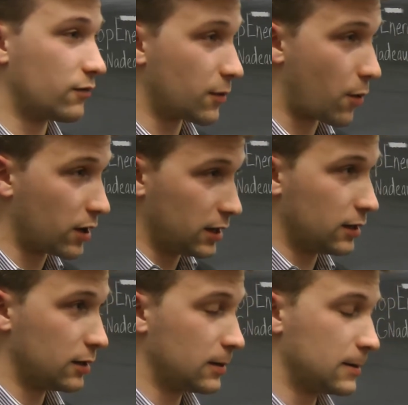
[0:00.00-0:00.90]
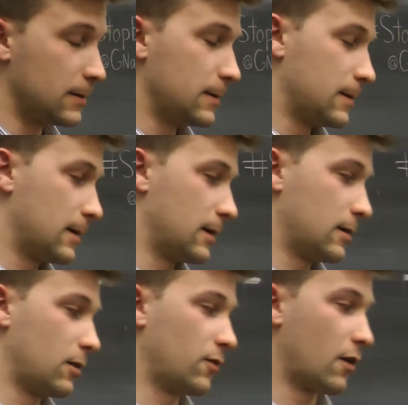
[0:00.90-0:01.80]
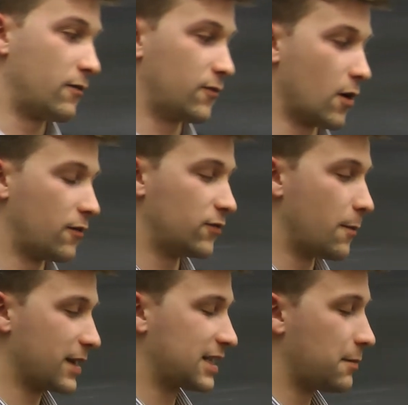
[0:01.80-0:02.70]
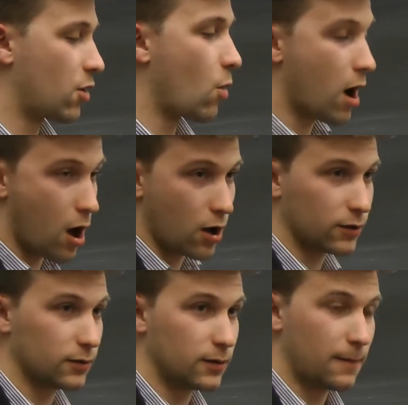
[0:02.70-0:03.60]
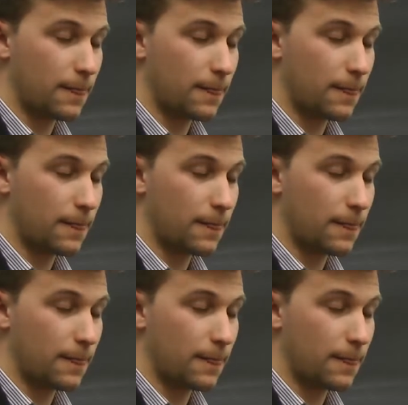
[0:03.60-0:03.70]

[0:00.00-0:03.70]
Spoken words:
of the party of the Parti québécois on